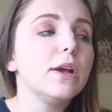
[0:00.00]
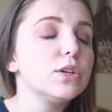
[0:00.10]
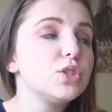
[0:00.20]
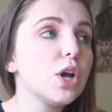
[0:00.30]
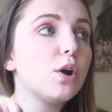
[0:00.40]

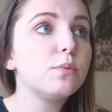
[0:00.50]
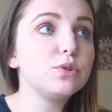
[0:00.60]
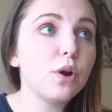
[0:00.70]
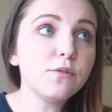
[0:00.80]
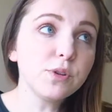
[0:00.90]
So we
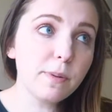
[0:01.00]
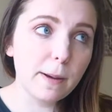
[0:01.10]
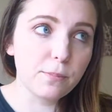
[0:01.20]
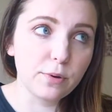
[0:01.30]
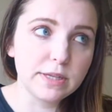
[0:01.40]
drove to
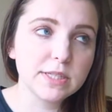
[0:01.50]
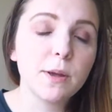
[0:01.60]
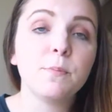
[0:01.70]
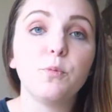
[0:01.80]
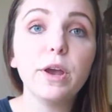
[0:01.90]
Pep Boys.
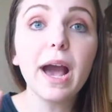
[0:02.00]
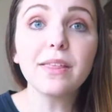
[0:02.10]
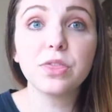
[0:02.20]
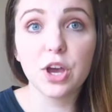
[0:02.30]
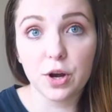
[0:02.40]
We
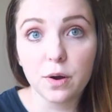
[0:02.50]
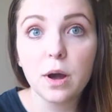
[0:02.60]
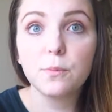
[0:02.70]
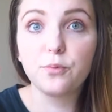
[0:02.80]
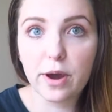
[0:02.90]
got there
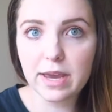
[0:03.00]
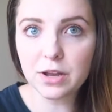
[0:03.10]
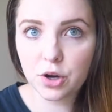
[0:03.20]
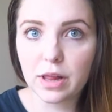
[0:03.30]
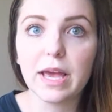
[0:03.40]
bright
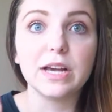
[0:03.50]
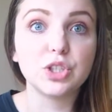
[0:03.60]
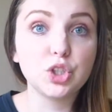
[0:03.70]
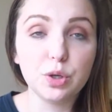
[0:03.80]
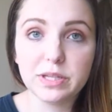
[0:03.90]
and early as
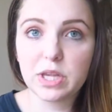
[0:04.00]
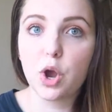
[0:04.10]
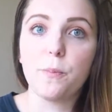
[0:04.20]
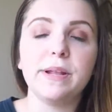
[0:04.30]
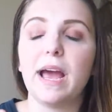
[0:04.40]
soon as they
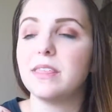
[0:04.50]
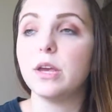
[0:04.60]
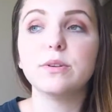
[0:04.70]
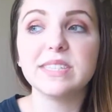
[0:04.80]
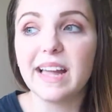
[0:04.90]
opened. I
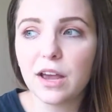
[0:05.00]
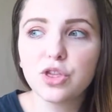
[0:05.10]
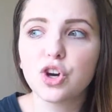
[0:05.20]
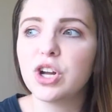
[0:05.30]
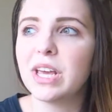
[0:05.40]
think it was
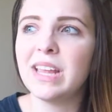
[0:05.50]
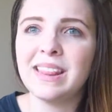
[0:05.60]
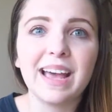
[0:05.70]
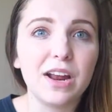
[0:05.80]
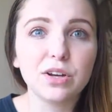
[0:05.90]
9:30,
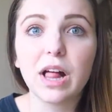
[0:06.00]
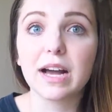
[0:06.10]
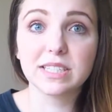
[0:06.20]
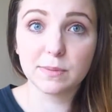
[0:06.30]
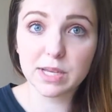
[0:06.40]
9
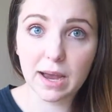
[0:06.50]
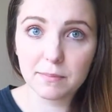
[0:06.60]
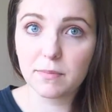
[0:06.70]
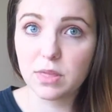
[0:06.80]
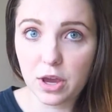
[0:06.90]
o'clock
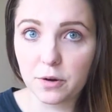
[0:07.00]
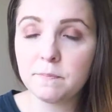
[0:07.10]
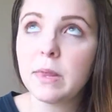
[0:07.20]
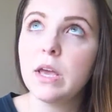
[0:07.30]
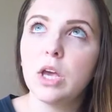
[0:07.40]
sometime there.
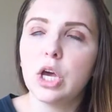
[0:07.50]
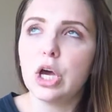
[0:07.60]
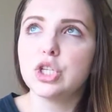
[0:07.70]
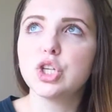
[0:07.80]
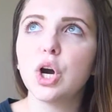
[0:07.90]

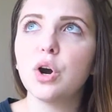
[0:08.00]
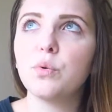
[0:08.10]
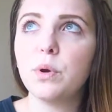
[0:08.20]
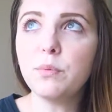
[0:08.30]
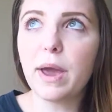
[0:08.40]

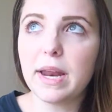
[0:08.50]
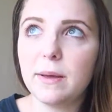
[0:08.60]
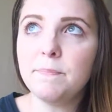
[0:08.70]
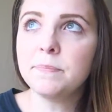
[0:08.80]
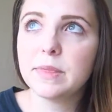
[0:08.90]
So we
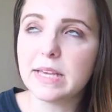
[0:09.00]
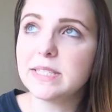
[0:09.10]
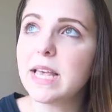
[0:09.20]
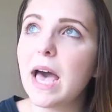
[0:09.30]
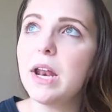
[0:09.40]
waited. They
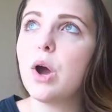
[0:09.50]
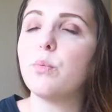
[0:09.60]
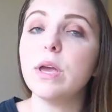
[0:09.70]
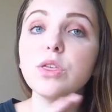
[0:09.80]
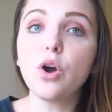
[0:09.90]
said,
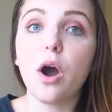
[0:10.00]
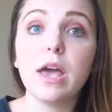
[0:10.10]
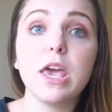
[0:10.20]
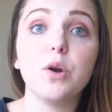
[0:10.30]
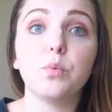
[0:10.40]
we
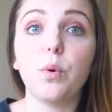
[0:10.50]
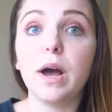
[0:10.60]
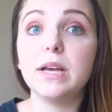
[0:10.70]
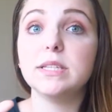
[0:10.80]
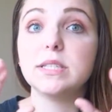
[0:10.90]
thought it
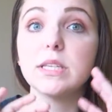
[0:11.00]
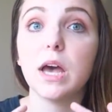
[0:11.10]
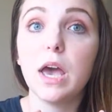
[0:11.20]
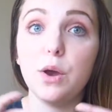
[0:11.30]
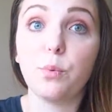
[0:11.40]
was
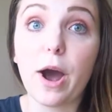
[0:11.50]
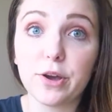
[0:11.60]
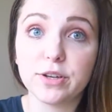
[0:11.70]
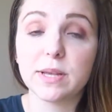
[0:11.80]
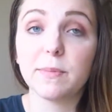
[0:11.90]
a
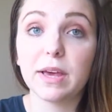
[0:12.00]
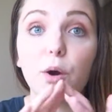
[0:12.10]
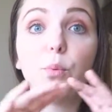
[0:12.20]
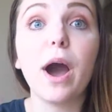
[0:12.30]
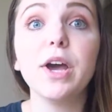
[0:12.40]
wire or something. Like
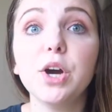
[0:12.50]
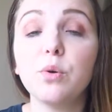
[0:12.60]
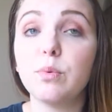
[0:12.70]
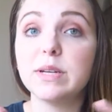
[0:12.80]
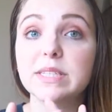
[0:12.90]
a wire
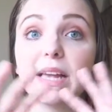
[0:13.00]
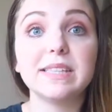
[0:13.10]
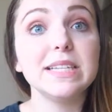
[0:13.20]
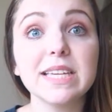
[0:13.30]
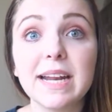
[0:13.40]
was
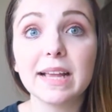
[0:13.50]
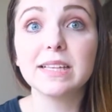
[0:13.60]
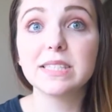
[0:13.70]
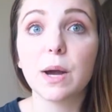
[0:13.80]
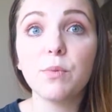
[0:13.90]
like
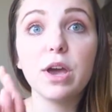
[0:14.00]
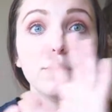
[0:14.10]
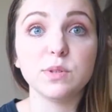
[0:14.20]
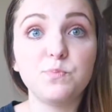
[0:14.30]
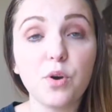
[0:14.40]
disconnected somewhere. It
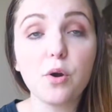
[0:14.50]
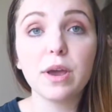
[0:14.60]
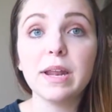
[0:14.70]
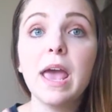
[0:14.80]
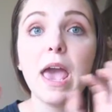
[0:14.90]
was
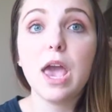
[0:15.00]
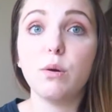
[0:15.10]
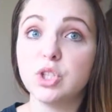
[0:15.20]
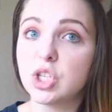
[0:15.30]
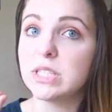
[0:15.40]
broken. It
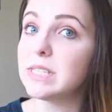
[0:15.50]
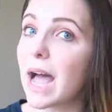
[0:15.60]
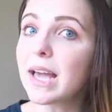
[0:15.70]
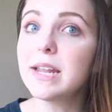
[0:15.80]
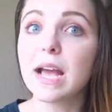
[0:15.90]
was just
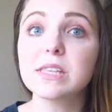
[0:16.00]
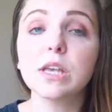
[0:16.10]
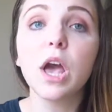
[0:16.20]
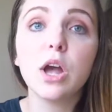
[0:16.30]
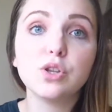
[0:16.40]
not
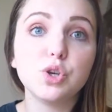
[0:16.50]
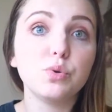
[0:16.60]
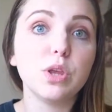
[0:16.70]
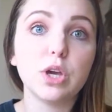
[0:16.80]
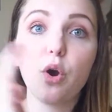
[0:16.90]
connecting
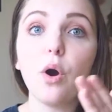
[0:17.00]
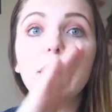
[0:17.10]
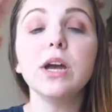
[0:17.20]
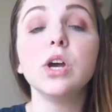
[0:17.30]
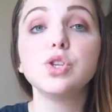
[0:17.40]
to the
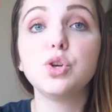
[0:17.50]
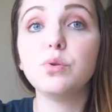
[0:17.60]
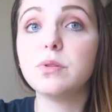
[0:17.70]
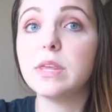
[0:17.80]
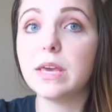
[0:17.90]
car,
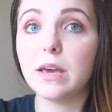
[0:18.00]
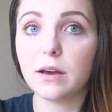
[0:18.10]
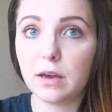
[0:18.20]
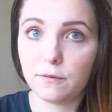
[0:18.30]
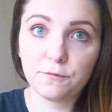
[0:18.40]
to
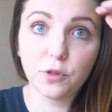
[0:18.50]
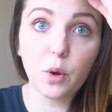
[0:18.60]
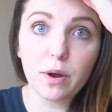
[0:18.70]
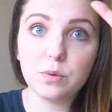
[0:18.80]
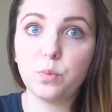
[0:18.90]
the
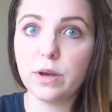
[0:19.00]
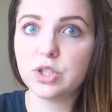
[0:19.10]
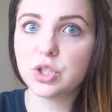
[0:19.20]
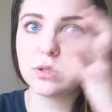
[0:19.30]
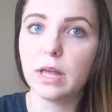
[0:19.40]
fluid,
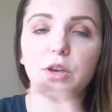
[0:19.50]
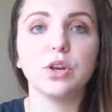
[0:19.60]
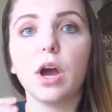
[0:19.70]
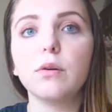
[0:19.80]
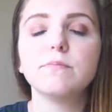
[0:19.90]
which, like,
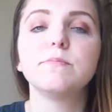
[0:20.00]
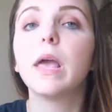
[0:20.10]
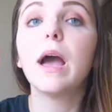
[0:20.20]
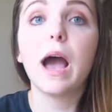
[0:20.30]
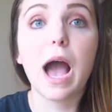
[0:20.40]
you know,
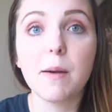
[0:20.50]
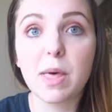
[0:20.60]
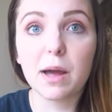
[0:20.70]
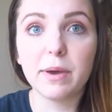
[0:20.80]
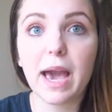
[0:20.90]
I'm
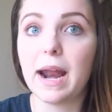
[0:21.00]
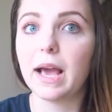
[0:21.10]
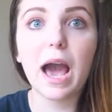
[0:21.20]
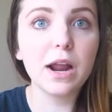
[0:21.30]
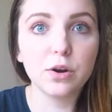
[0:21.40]
not a
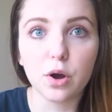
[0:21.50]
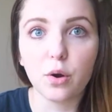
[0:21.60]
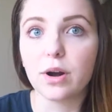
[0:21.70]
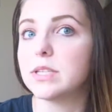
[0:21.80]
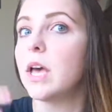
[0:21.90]
mechanic. I don't know
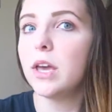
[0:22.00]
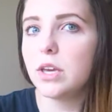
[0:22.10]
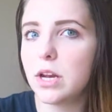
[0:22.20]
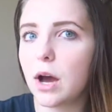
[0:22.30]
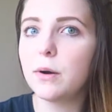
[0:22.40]
cars.
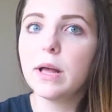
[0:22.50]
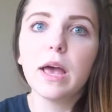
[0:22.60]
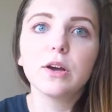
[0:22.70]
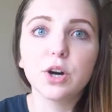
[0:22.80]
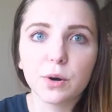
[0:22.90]
You know,
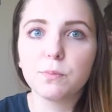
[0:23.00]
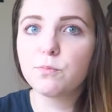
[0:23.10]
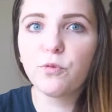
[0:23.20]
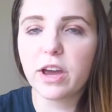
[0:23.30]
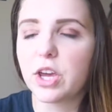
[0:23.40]
go
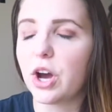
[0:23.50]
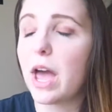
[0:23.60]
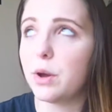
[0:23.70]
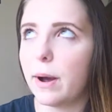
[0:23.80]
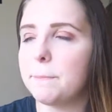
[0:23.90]
right here.
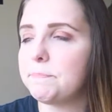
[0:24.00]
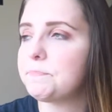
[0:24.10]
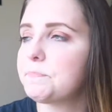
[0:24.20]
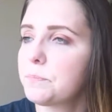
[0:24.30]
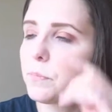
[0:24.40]
Anyway,
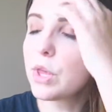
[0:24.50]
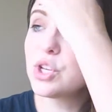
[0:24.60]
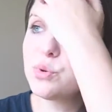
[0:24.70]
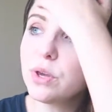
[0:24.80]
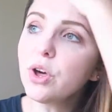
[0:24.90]

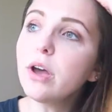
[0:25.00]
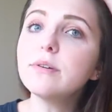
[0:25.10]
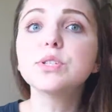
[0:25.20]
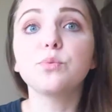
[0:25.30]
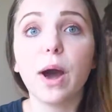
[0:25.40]
so we thought it
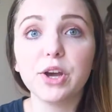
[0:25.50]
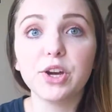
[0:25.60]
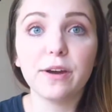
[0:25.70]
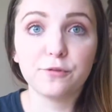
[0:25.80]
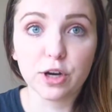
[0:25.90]
was a wire
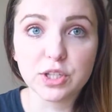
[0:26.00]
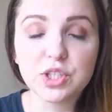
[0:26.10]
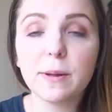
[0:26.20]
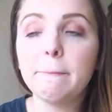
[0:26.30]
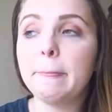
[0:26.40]
at first.